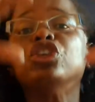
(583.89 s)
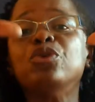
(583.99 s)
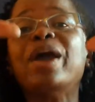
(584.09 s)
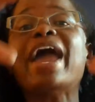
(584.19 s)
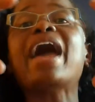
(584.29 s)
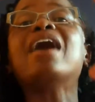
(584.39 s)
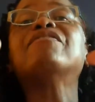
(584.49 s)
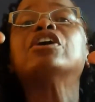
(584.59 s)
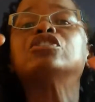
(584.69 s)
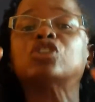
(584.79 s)
you
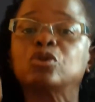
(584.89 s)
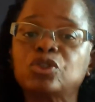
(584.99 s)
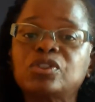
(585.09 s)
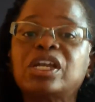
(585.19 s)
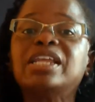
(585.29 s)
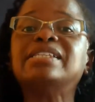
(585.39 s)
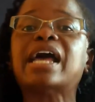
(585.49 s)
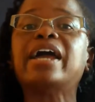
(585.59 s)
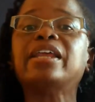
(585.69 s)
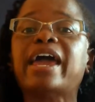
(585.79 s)
have social
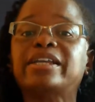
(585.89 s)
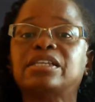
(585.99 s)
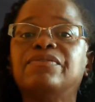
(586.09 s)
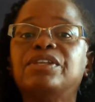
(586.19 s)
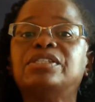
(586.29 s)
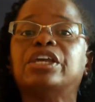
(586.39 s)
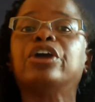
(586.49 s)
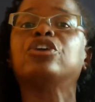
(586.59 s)
studies activities there,